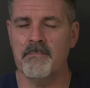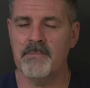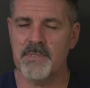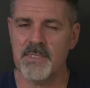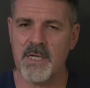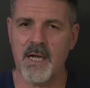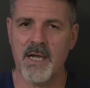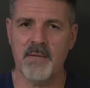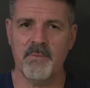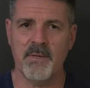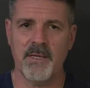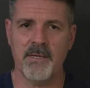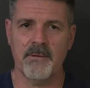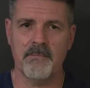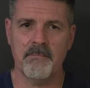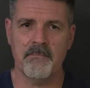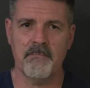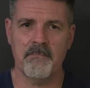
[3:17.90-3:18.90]
Timing.
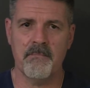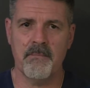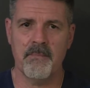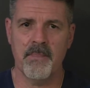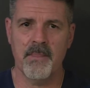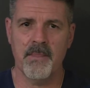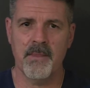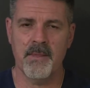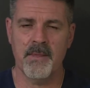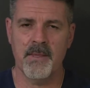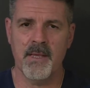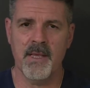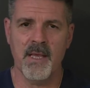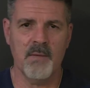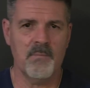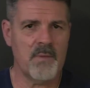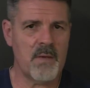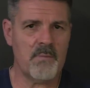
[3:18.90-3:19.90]

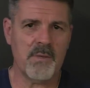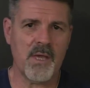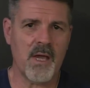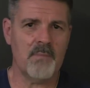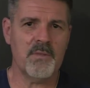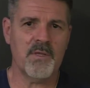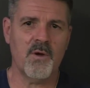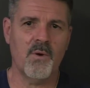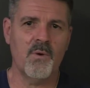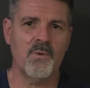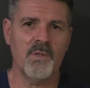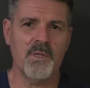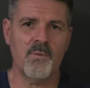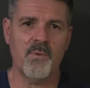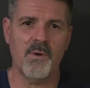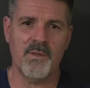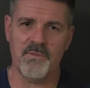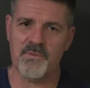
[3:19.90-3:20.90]
Maybe I'm the only
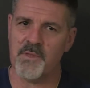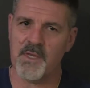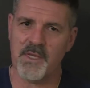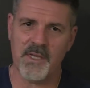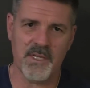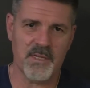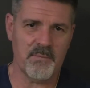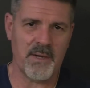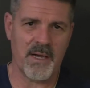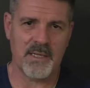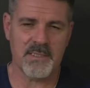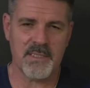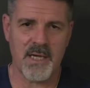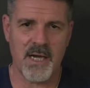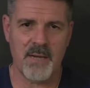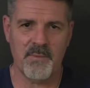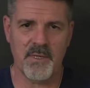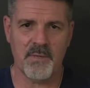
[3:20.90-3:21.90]
one thinking about
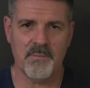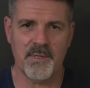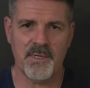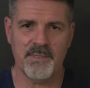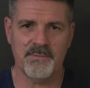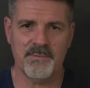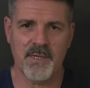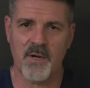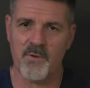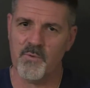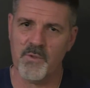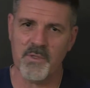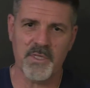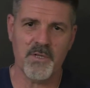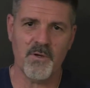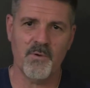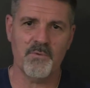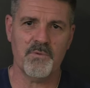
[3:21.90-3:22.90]
timing, but I
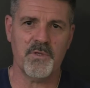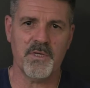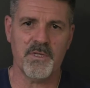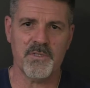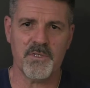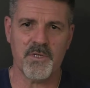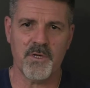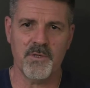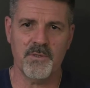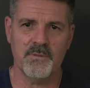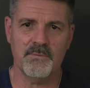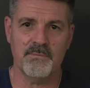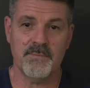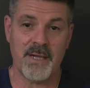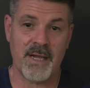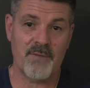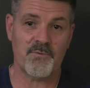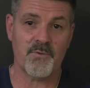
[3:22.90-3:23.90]
really don't think so.
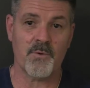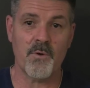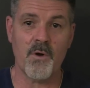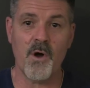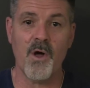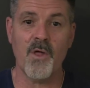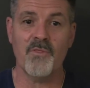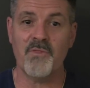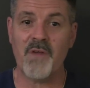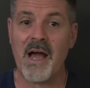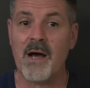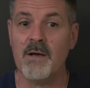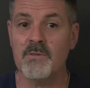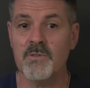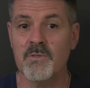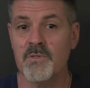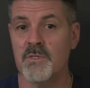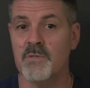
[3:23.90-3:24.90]
After all,
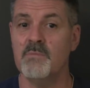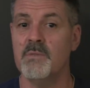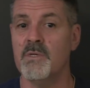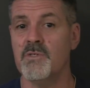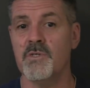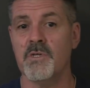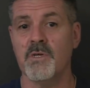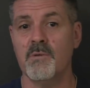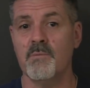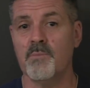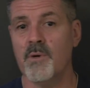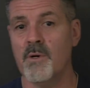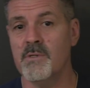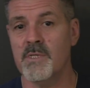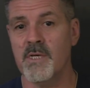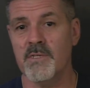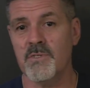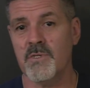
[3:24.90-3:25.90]
thousands in Michigan
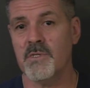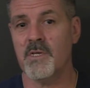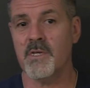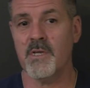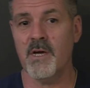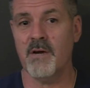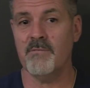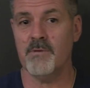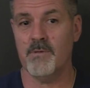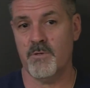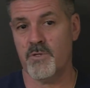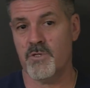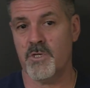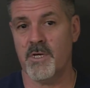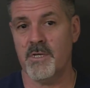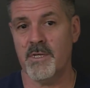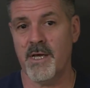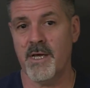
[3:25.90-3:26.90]
protested the governor's
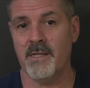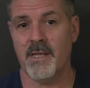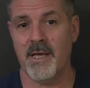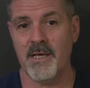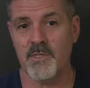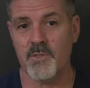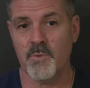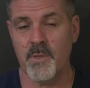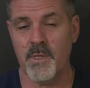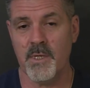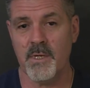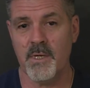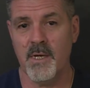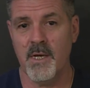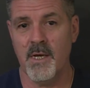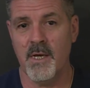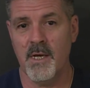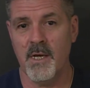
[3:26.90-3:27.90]
shutdown last week.
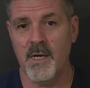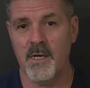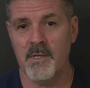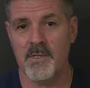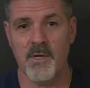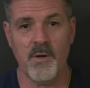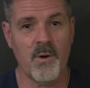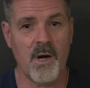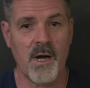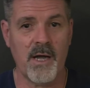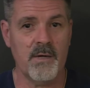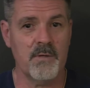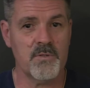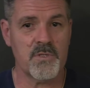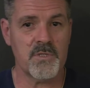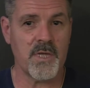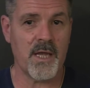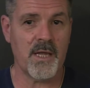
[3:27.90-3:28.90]
The Ohio
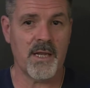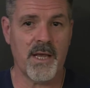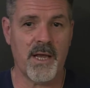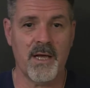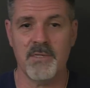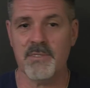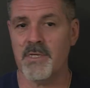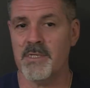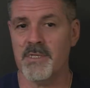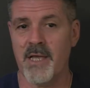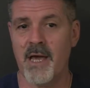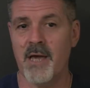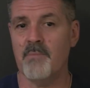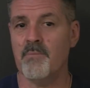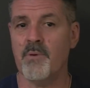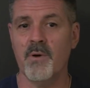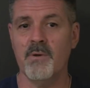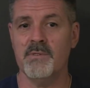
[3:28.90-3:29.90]
State House has
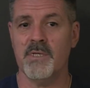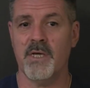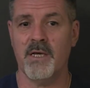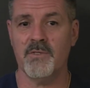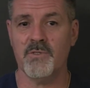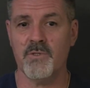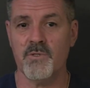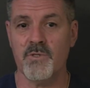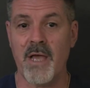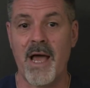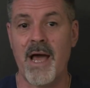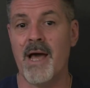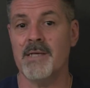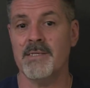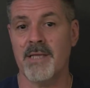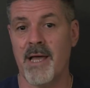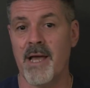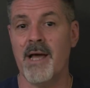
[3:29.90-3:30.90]
had protesters,
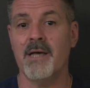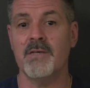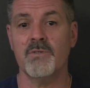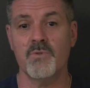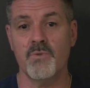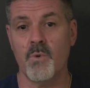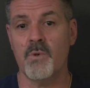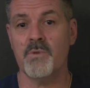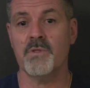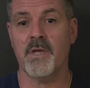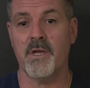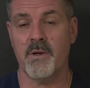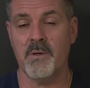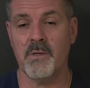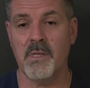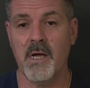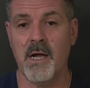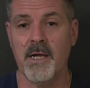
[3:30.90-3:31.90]
as has North
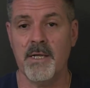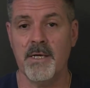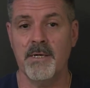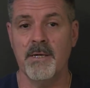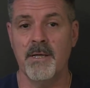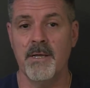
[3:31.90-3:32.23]
Carolina.